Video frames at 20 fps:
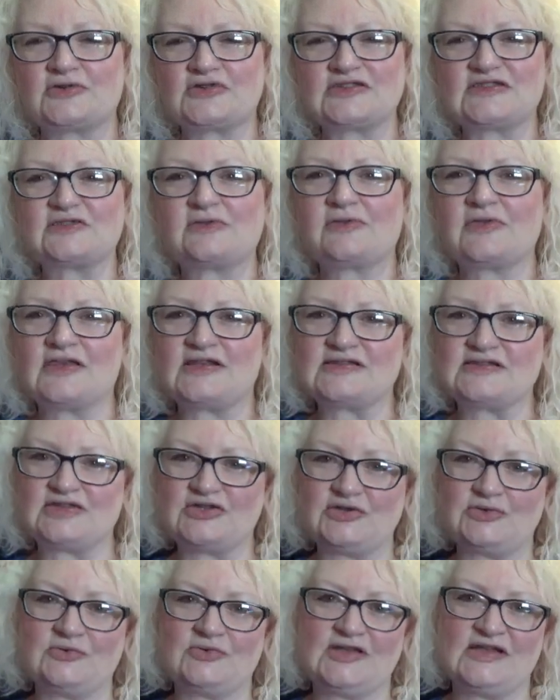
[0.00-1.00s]
are still things that
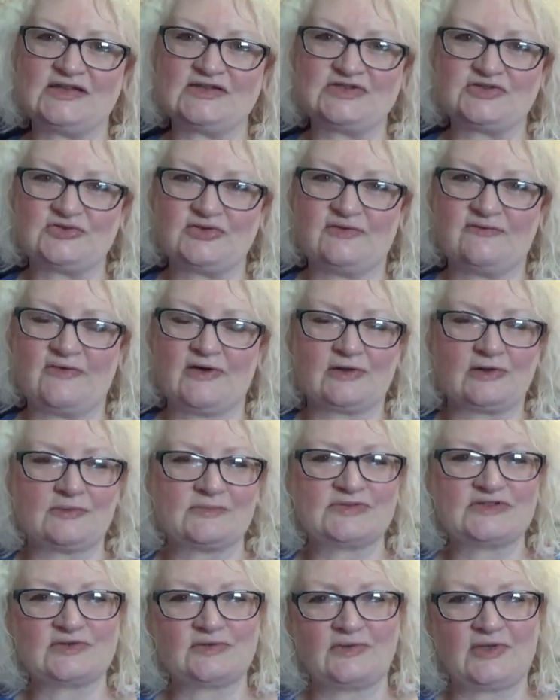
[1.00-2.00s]
you need to
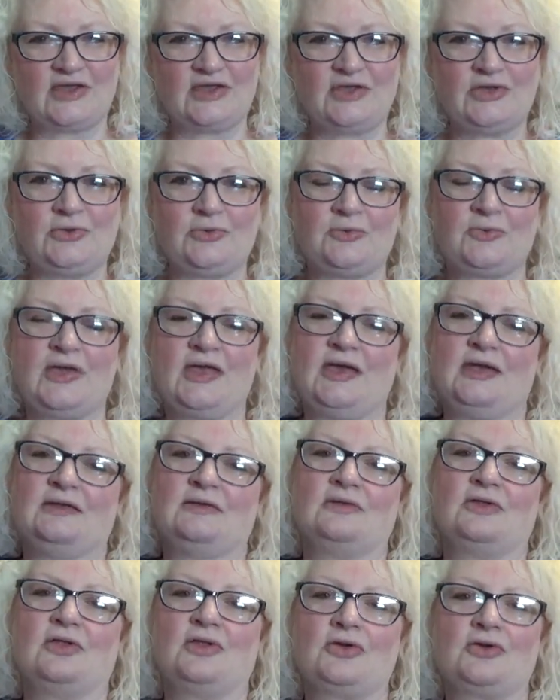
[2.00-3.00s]
develop so that you
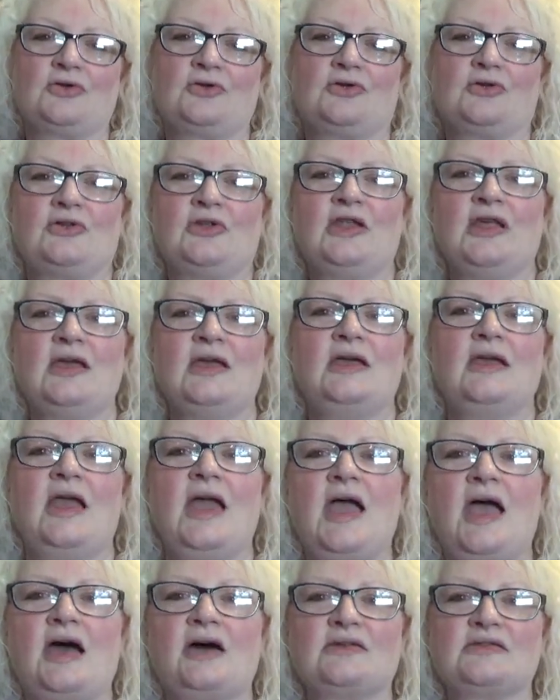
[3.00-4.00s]
can learn
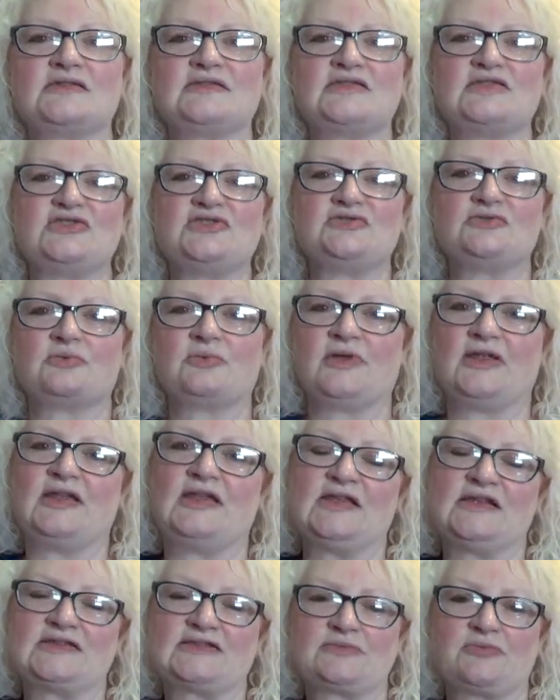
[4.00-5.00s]
how to do
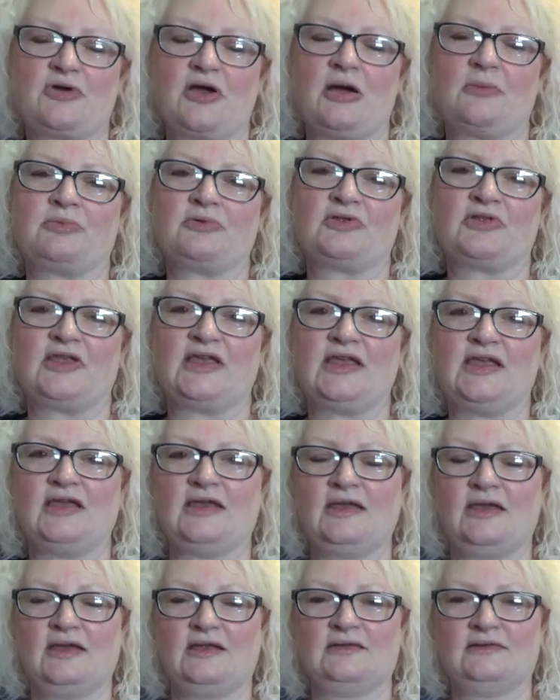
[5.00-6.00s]
readings
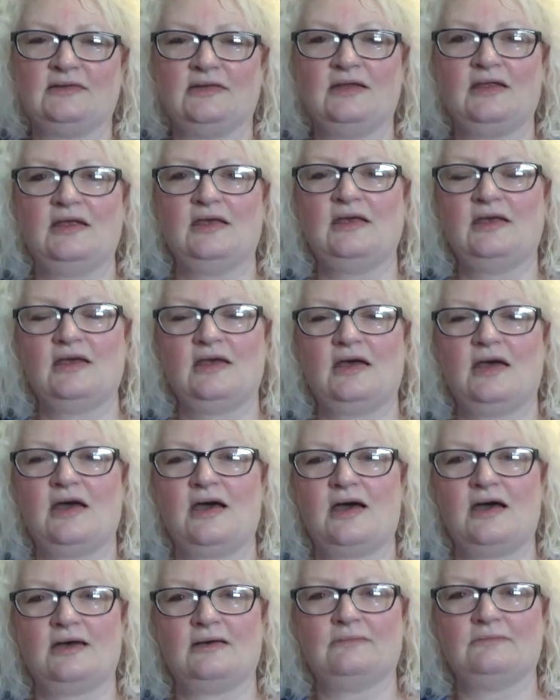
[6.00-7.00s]
properly and
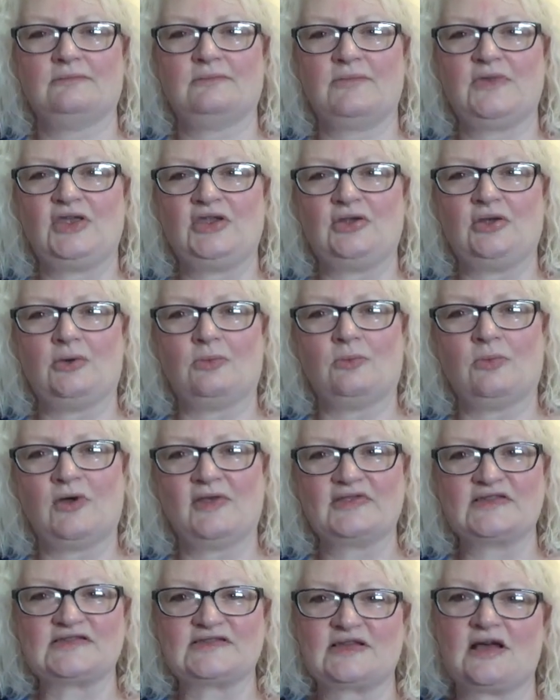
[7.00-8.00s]
um, you know
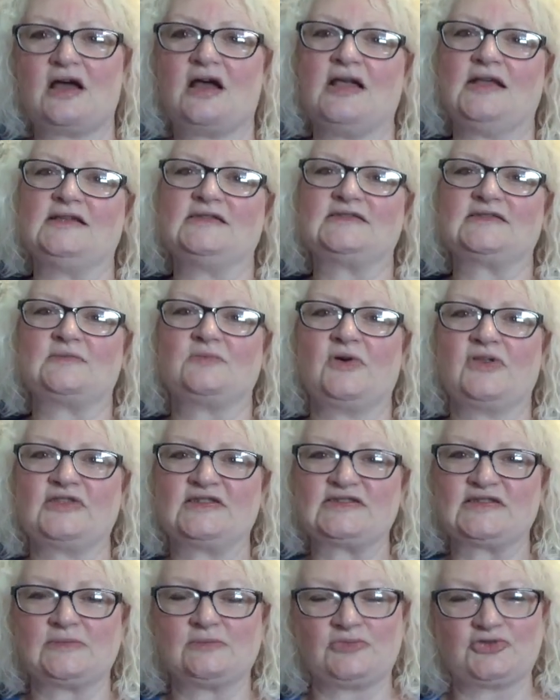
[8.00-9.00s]
what the signs and what the
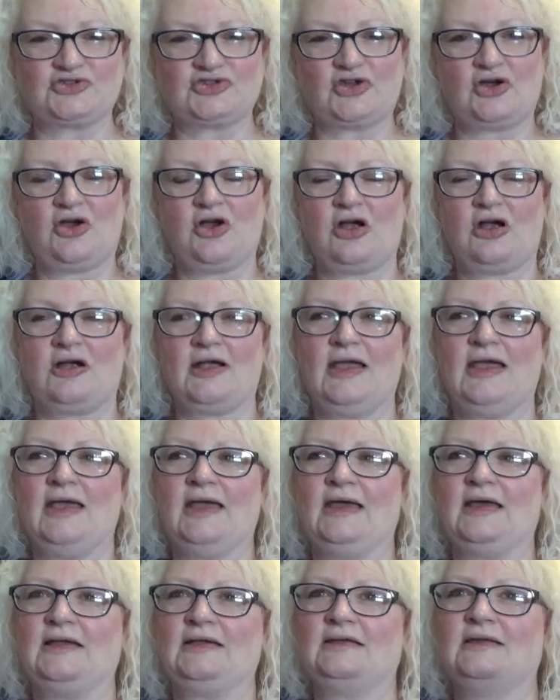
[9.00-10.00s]
symbols are
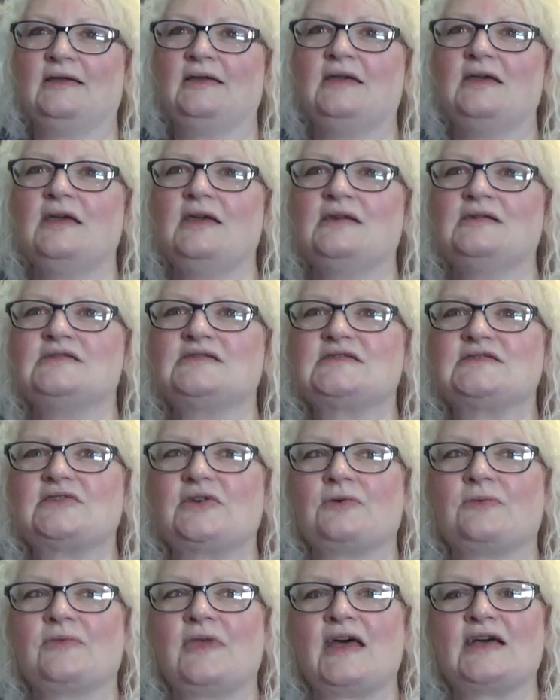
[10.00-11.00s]
and
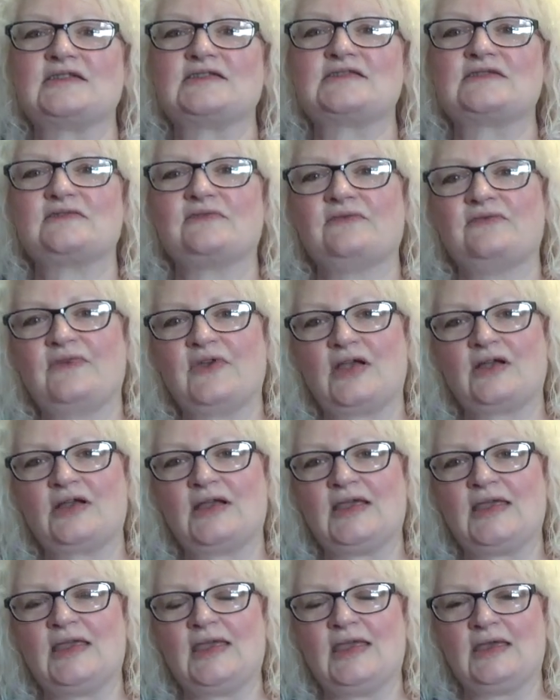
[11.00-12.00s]
so that's
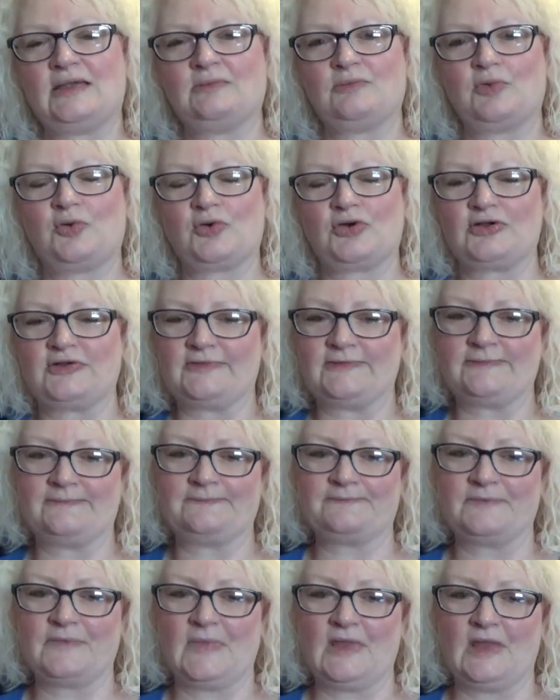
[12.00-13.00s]
very important